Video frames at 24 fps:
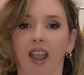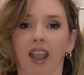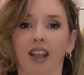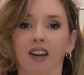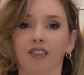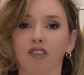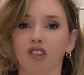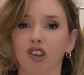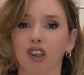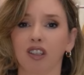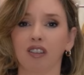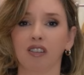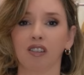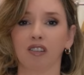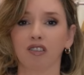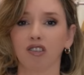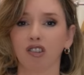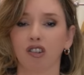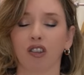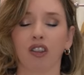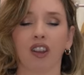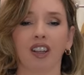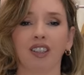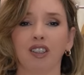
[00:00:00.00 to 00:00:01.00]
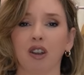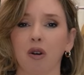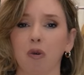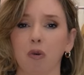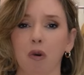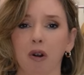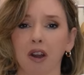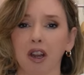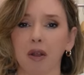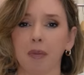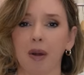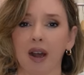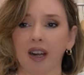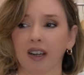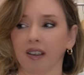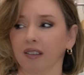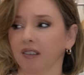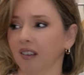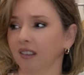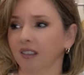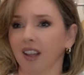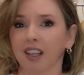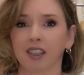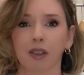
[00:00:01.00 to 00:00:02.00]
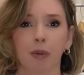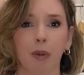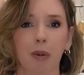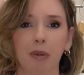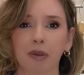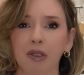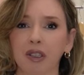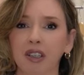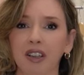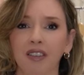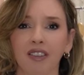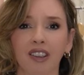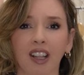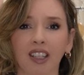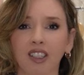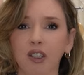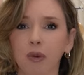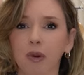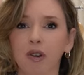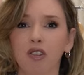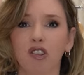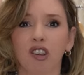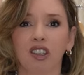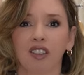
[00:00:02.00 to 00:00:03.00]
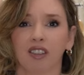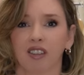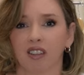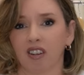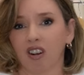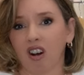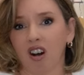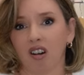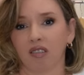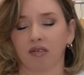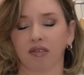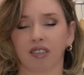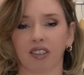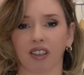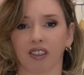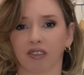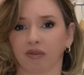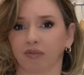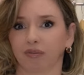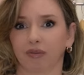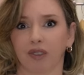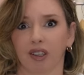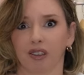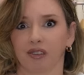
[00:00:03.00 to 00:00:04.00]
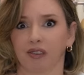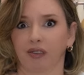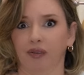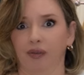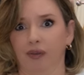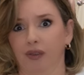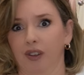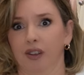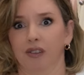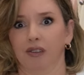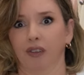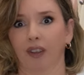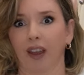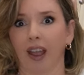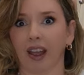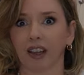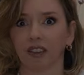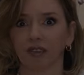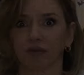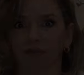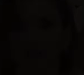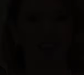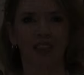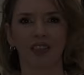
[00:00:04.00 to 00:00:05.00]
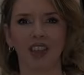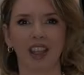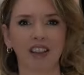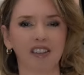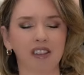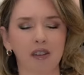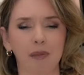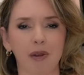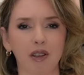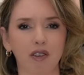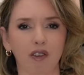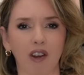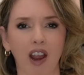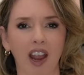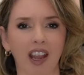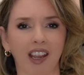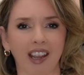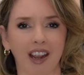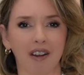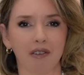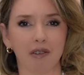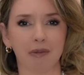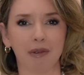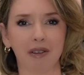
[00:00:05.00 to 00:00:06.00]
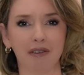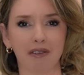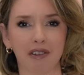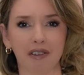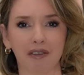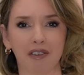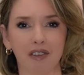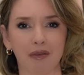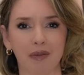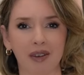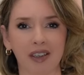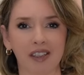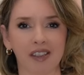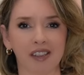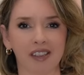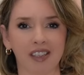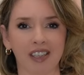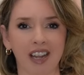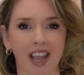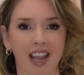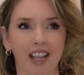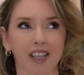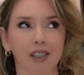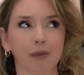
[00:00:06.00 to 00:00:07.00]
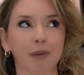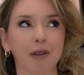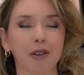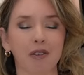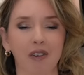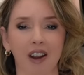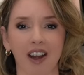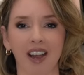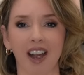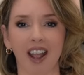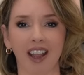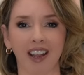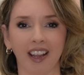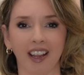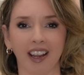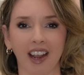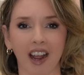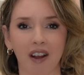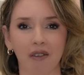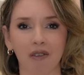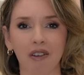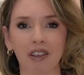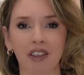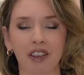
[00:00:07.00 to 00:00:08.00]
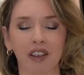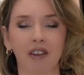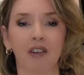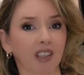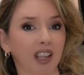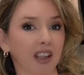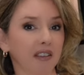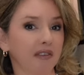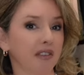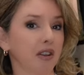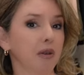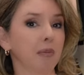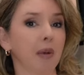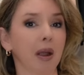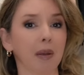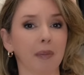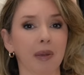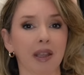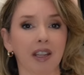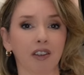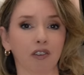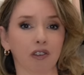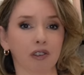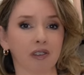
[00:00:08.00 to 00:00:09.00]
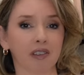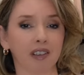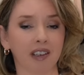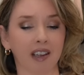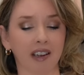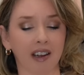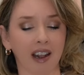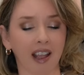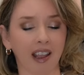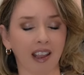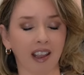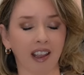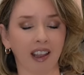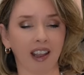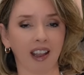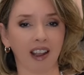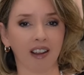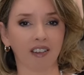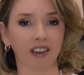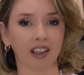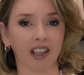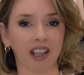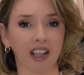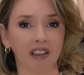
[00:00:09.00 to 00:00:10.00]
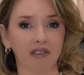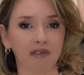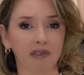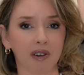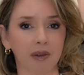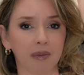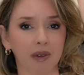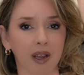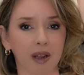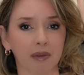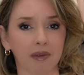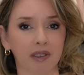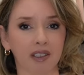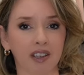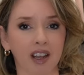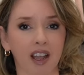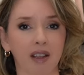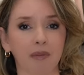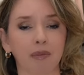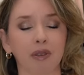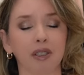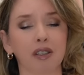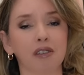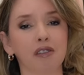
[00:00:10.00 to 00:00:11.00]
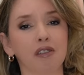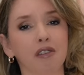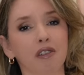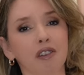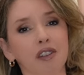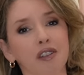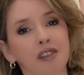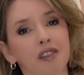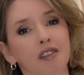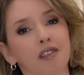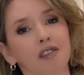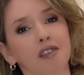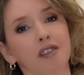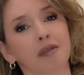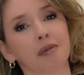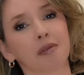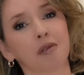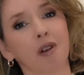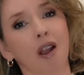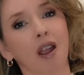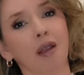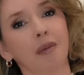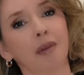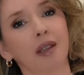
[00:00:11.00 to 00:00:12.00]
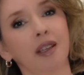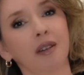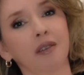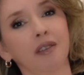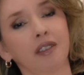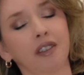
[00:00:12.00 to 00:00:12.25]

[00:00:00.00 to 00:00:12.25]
And if jeans aren't your thing, don't worry about it. Lots of people don't even like to wear jeans at all. So there's, there's that. Thanks so much for hanging out with me for a few minutes today. It's been great hanging out with you. If you might be interested in hanging out again from time to time, please do consider subscribing